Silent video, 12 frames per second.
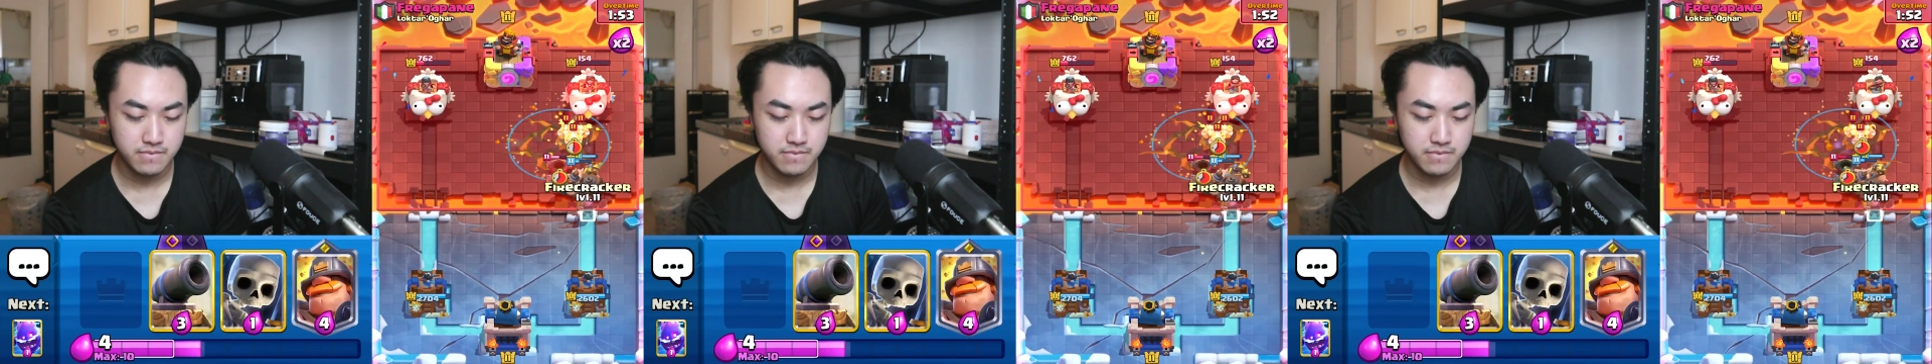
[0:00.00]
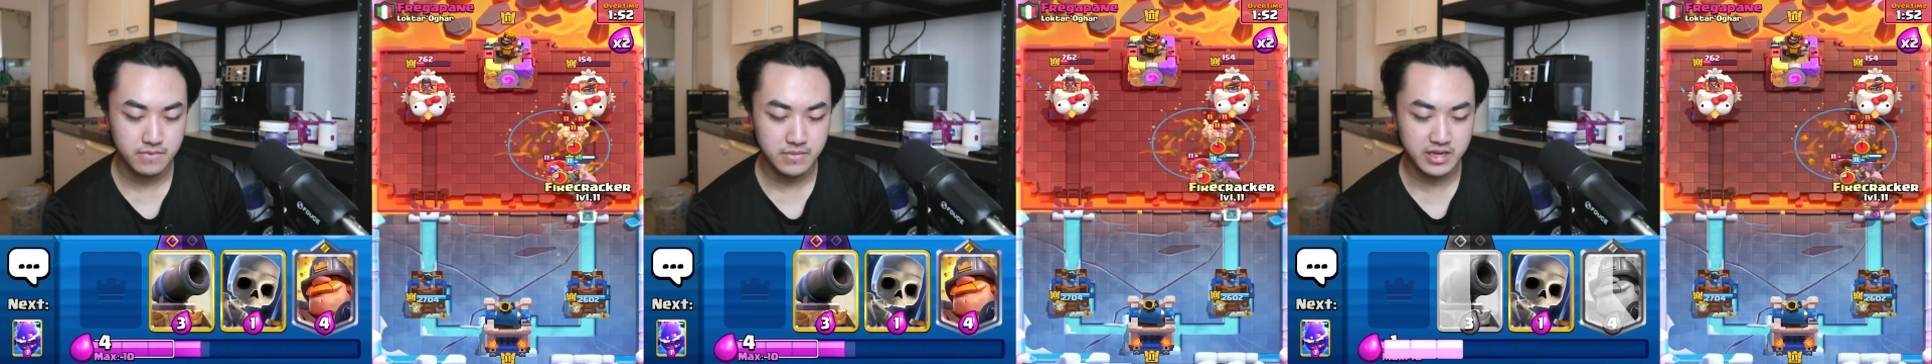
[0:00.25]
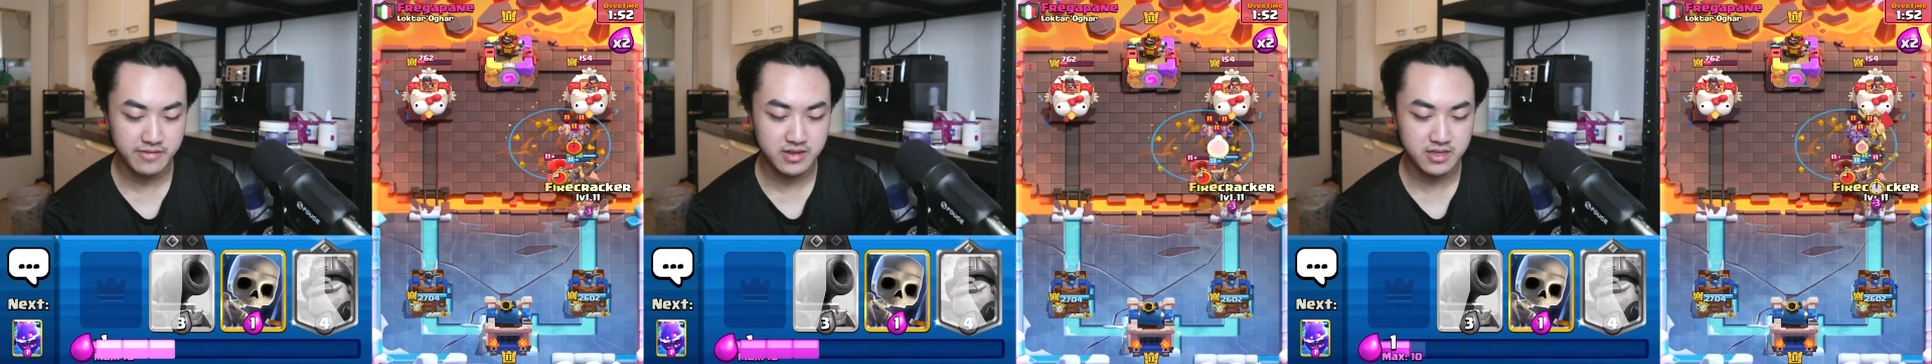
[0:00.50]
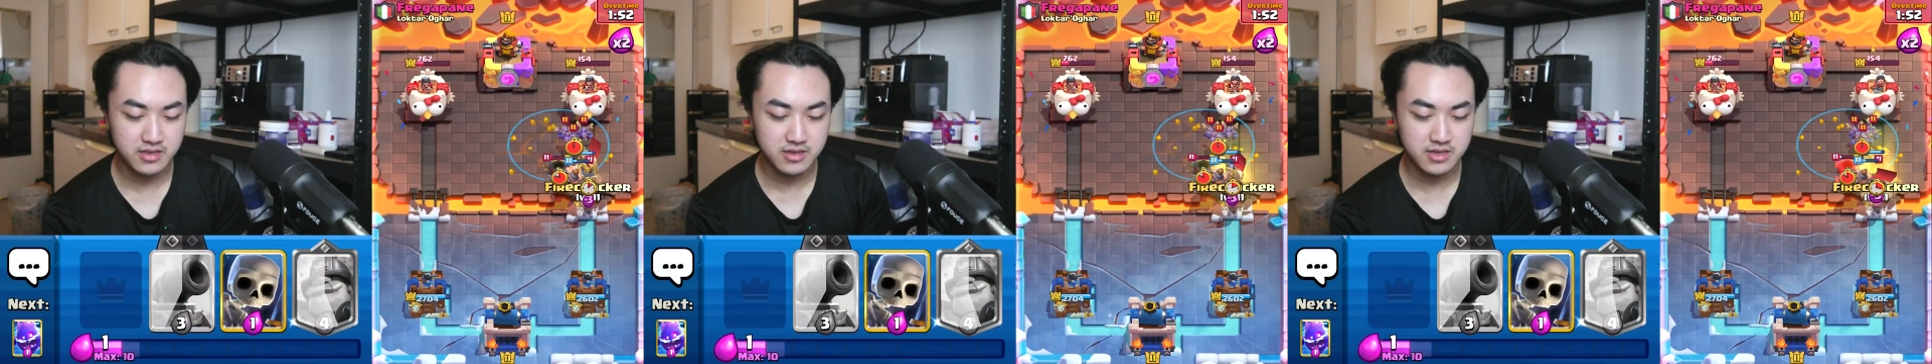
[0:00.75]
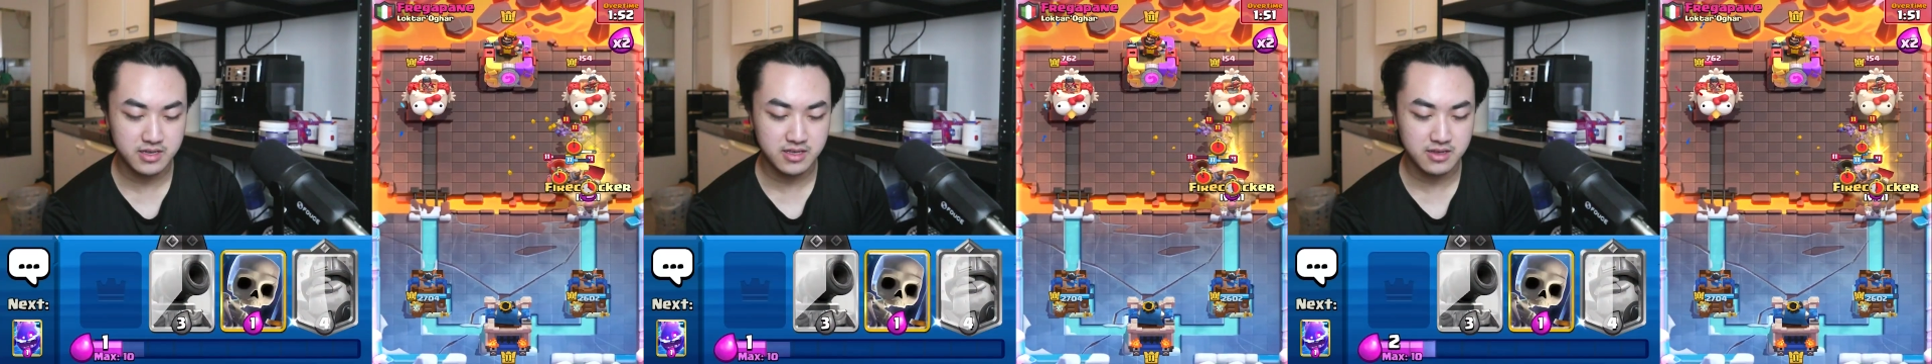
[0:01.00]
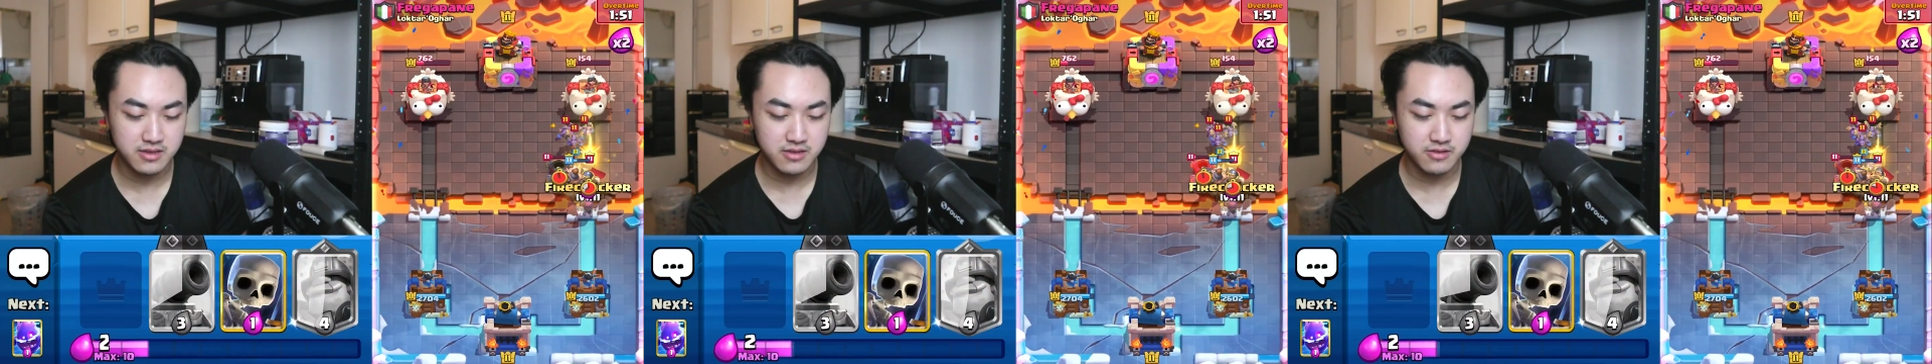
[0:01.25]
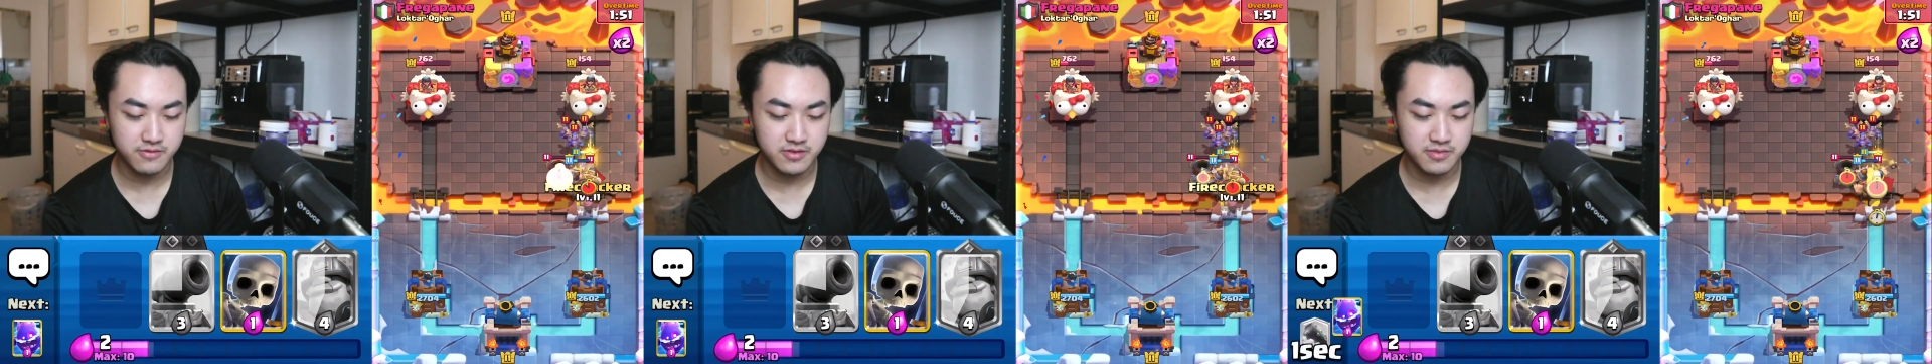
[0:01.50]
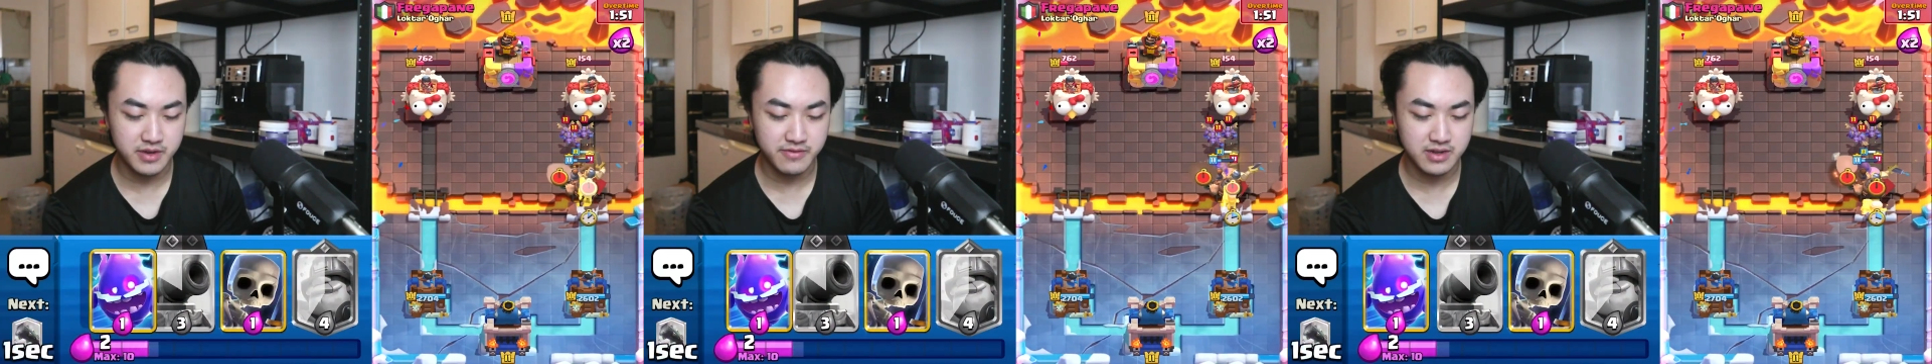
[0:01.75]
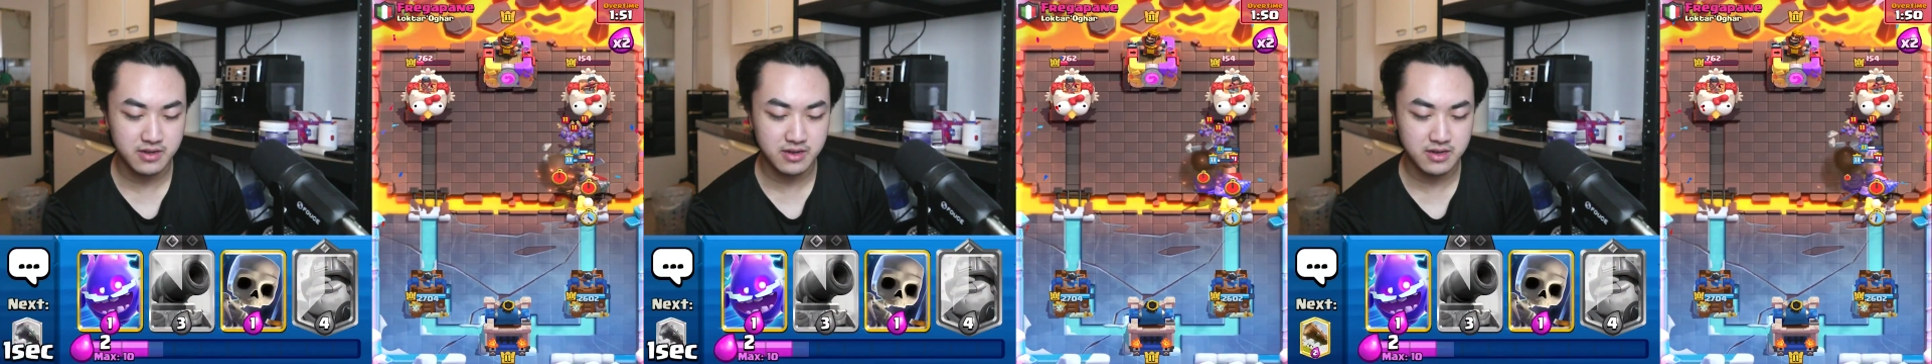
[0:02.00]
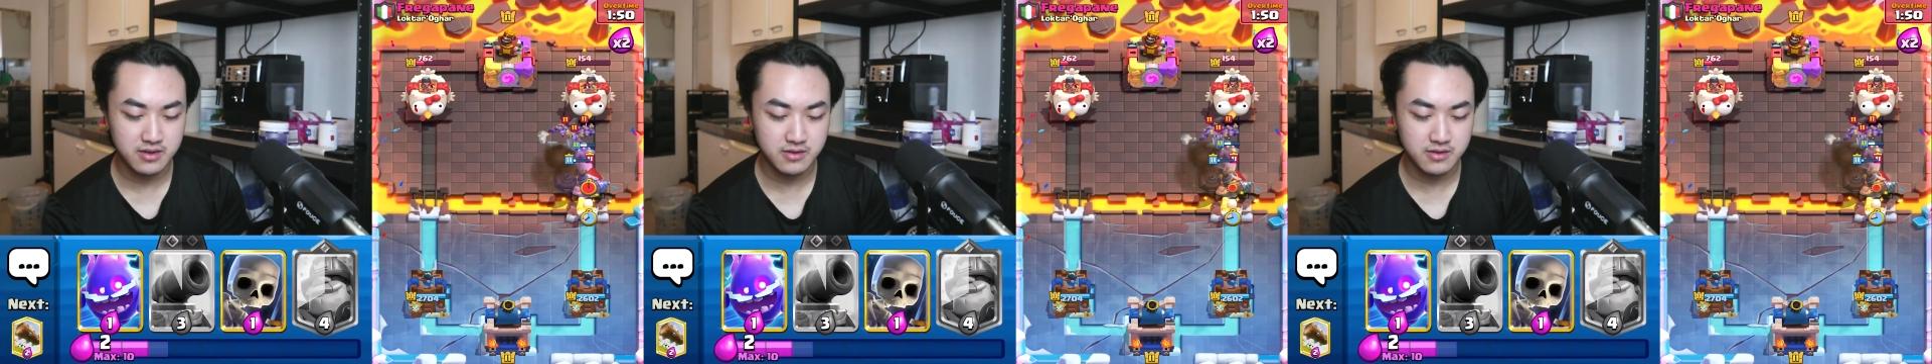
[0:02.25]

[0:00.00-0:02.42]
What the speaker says: After that connects, I can go for my Firecracker.